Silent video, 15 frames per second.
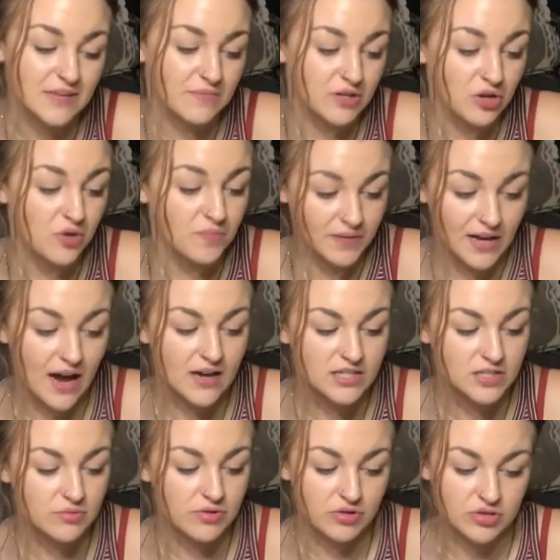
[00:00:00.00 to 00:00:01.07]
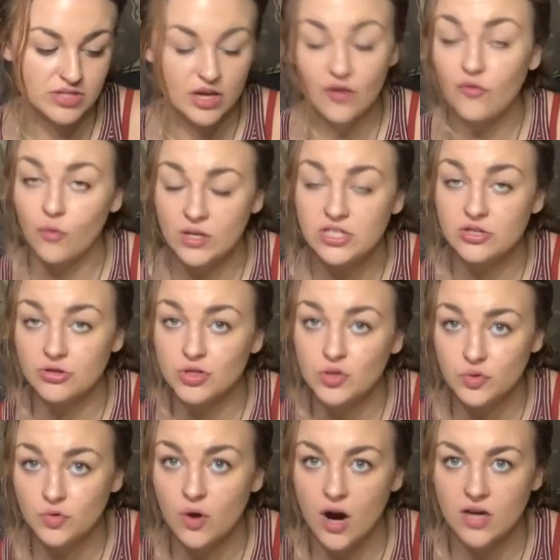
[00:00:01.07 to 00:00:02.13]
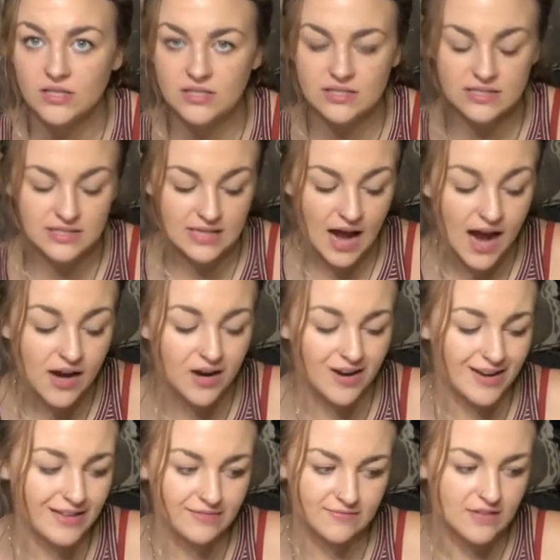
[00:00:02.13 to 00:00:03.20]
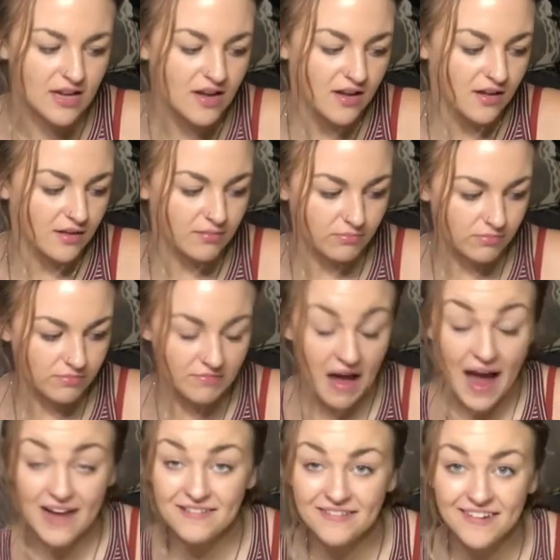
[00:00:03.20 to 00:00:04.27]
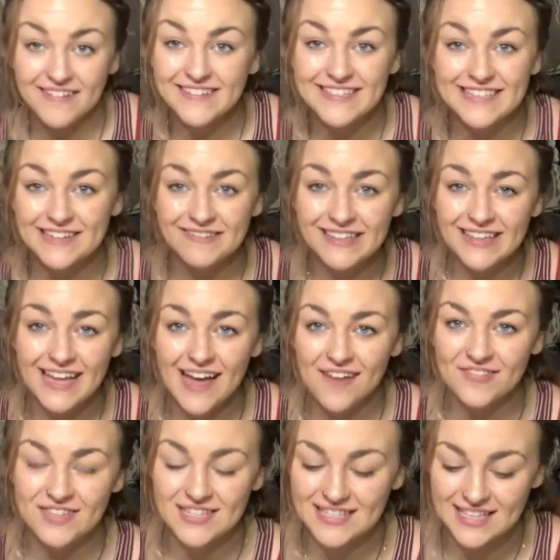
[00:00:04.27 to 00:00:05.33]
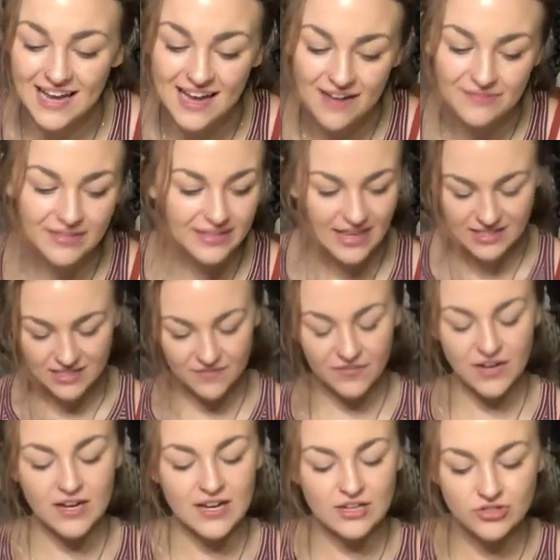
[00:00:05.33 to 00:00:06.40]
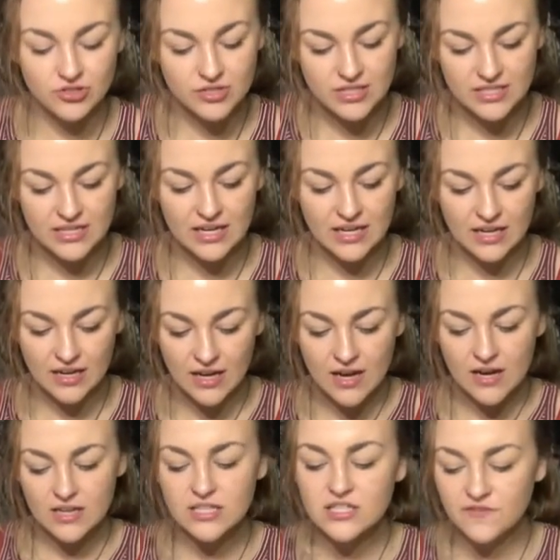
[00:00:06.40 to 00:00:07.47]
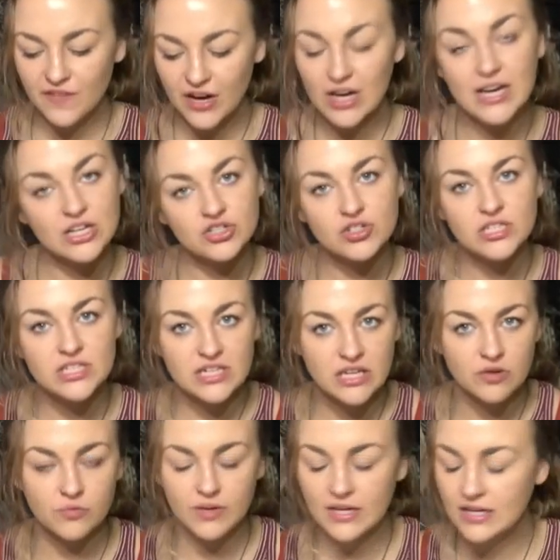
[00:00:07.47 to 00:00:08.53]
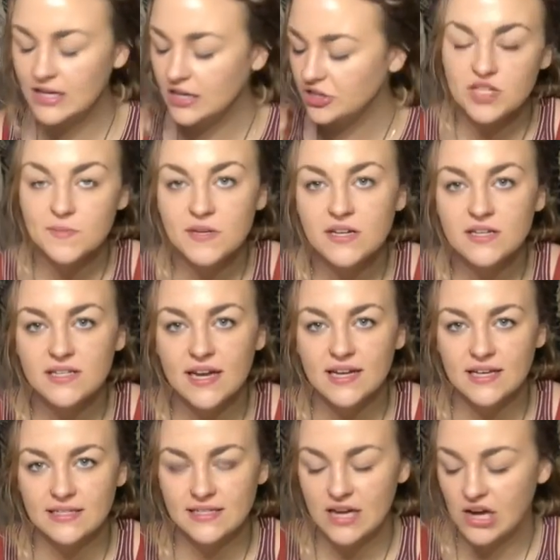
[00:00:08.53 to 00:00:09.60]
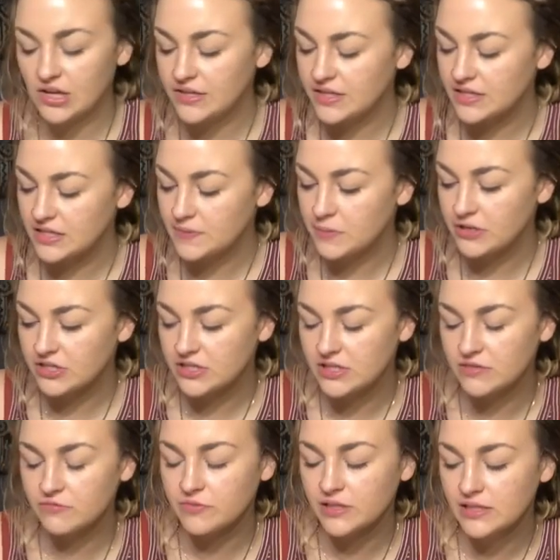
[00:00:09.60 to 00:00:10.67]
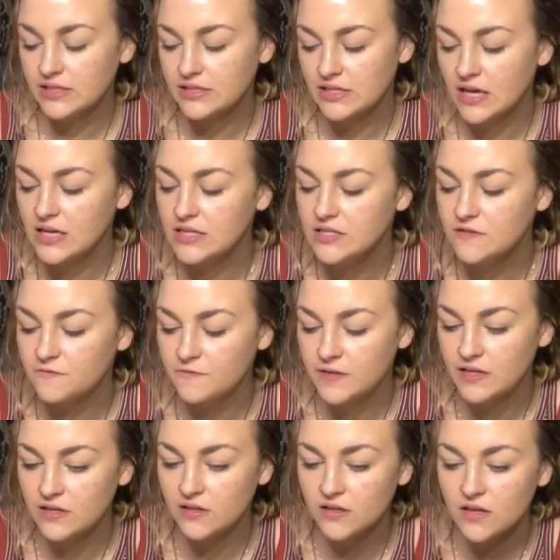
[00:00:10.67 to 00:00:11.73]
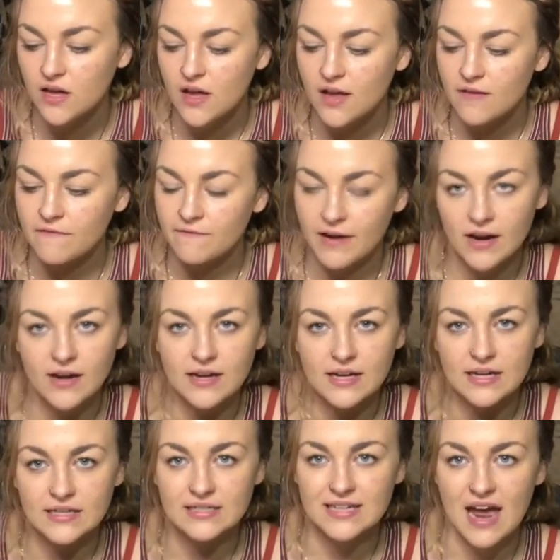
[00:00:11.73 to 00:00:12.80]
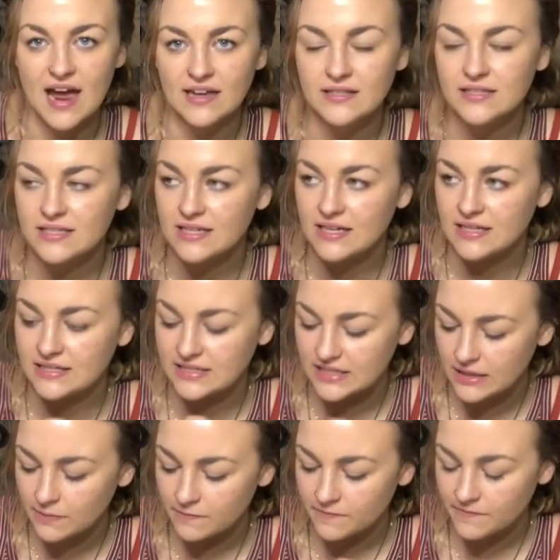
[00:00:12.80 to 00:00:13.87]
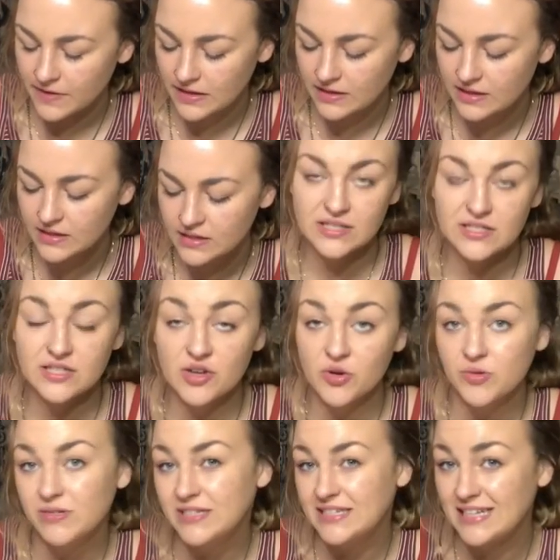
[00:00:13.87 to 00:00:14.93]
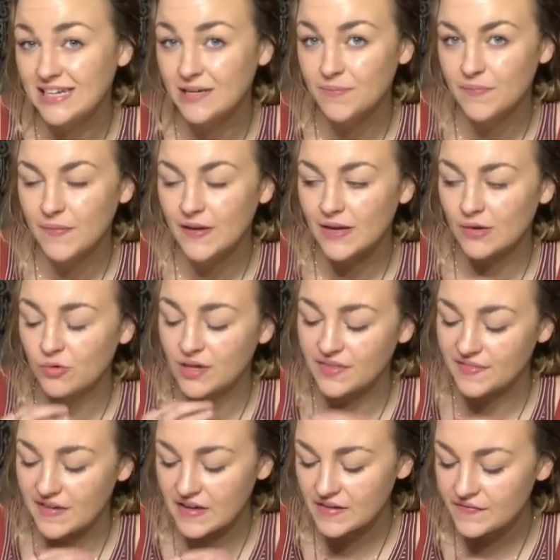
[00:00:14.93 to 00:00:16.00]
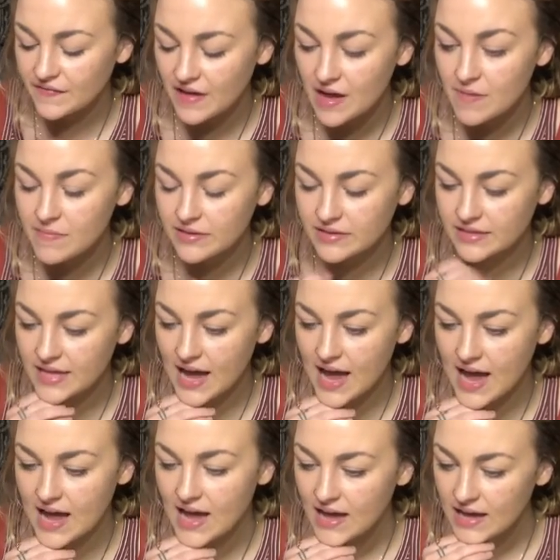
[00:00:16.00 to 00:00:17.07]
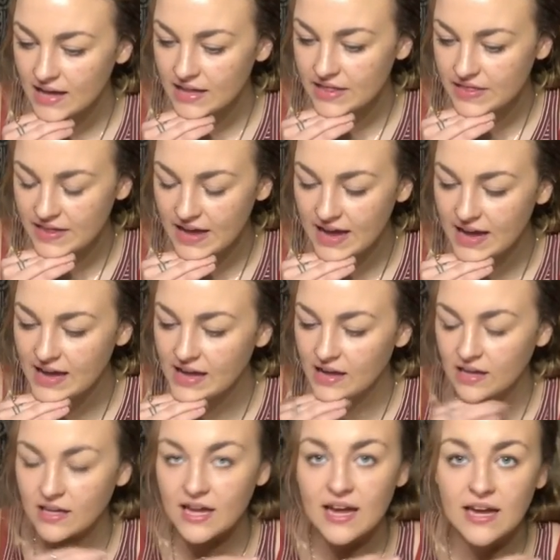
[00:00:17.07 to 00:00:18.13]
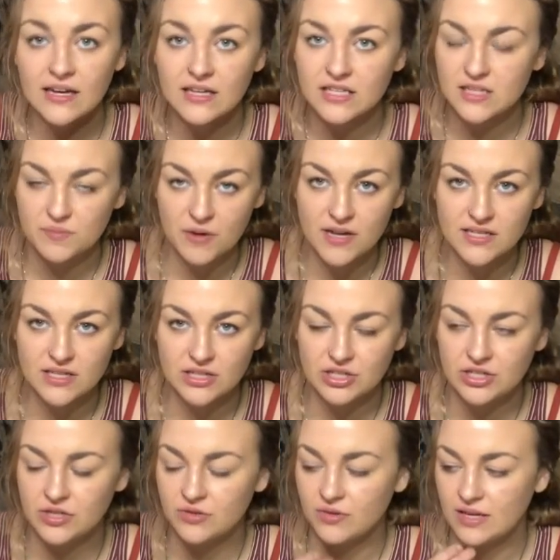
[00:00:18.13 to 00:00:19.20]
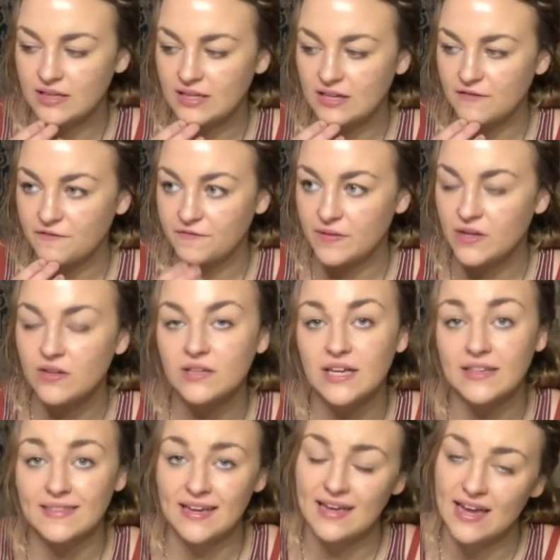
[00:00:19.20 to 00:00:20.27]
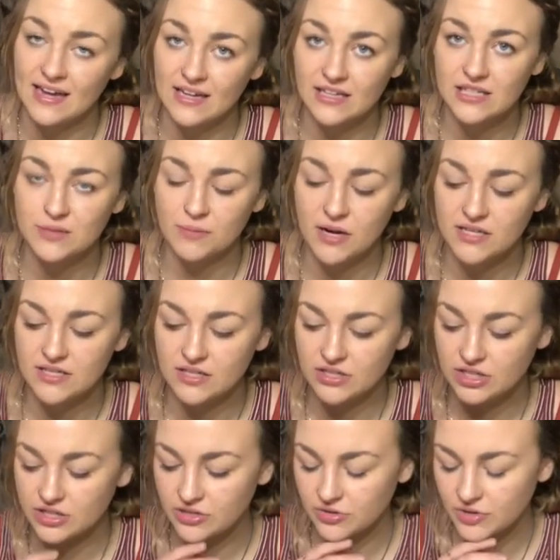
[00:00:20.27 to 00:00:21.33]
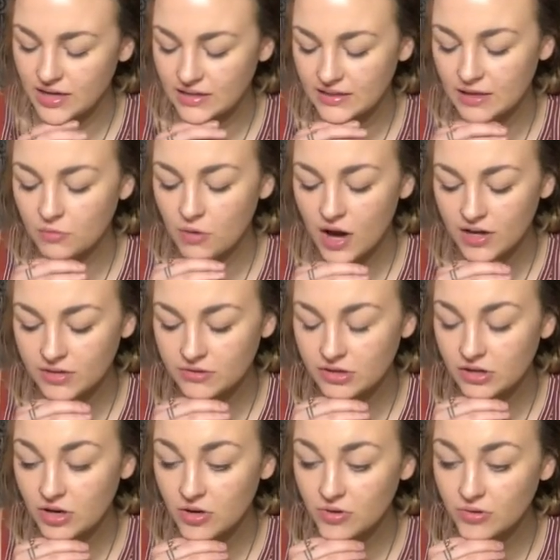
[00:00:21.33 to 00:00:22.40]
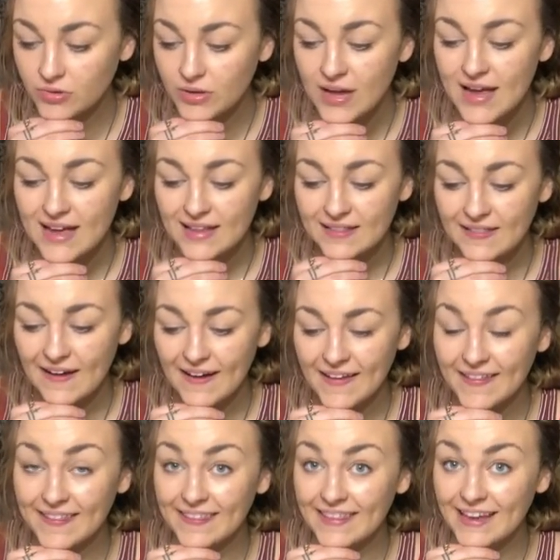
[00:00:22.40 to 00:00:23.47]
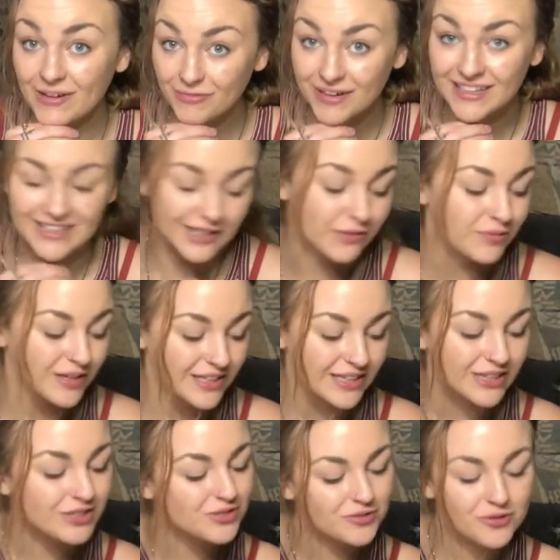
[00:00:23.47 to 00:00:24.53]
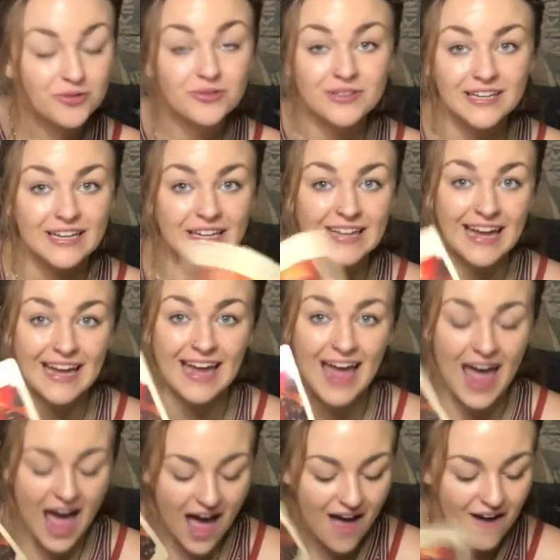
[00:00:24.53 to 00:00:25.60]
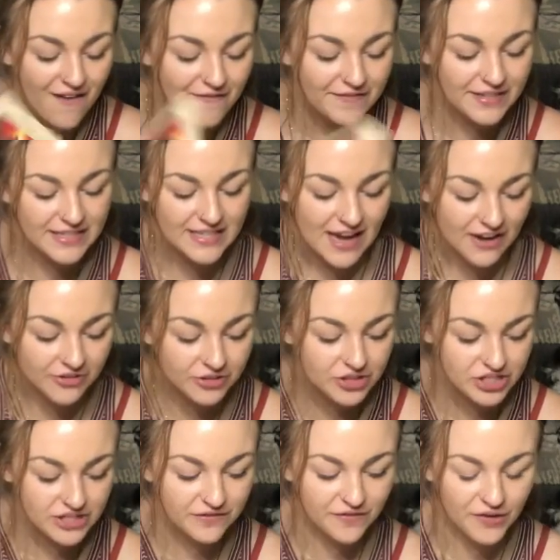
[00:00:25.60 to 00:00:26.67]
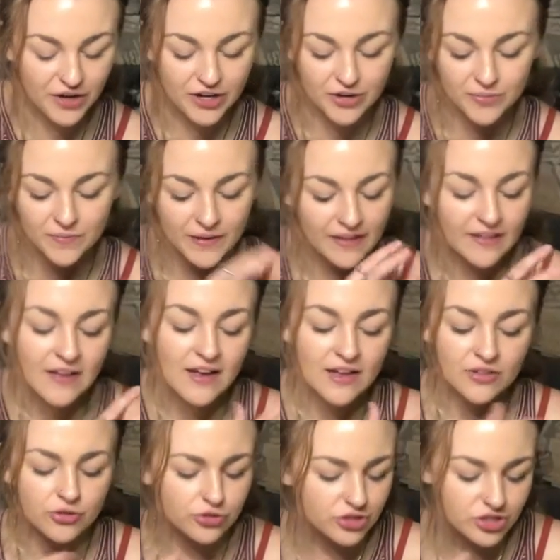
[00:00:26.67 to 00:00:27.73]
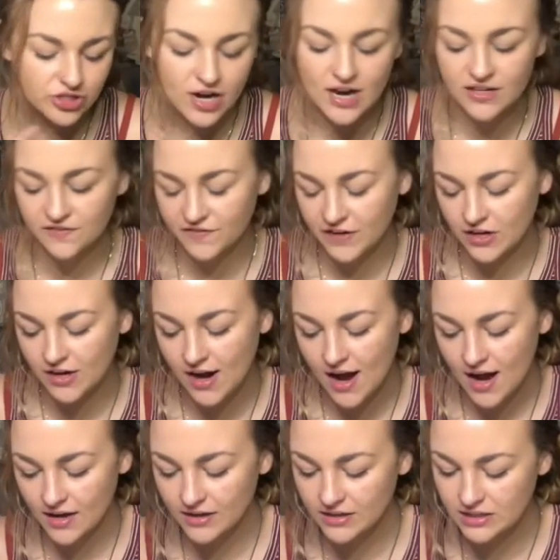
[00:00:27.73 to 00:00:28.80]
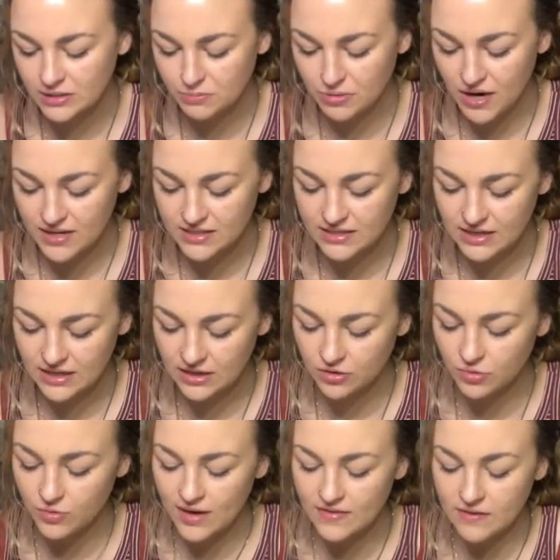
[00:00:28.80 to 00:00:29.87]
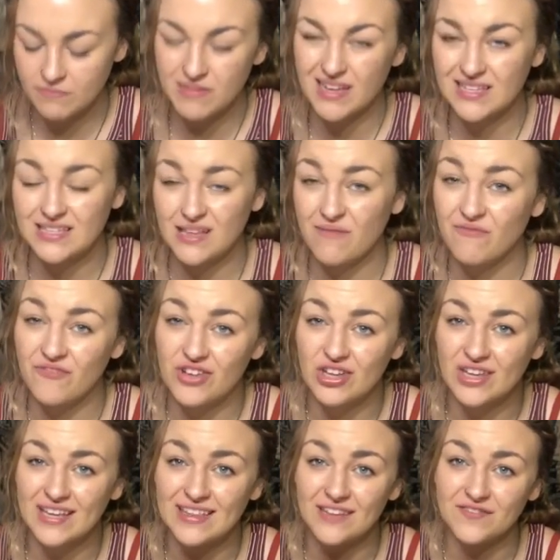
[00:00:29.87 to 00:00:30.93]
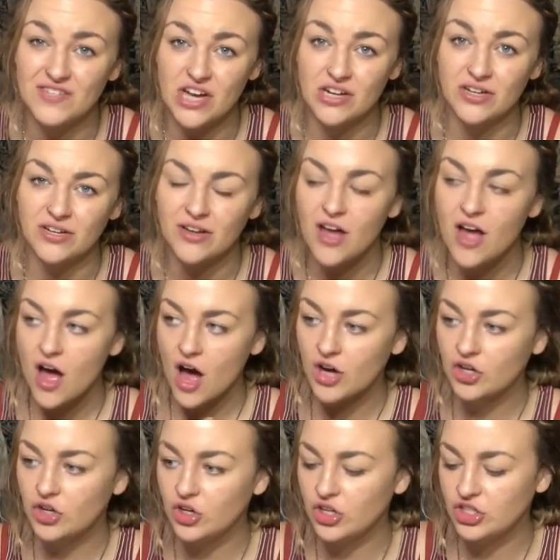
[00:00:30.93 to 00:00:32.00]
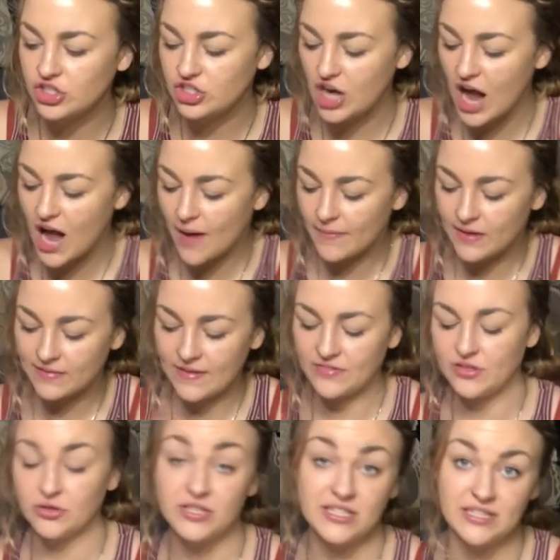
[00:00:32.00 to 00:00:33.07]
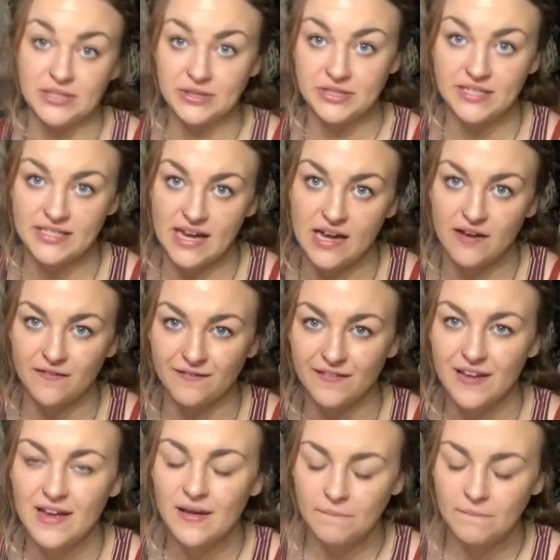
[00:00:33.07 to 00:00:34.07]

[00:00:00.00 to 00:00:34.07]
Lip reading: them, you know, be honest with yourself, what's your true heart's desire, and I don't know, see what they have to say. I mean, this is a very interesting reading, it's because I can tell that this person really does feel very intense and deep feelings. It's so deep within them that they can't express it to you, and they feel like they can't express it to you, and they want you to know that they really, really, truly like have this energy for you, but they're just trying to figure out how to express it in a way that makes them feel like they've done a good job, and that they're still safe.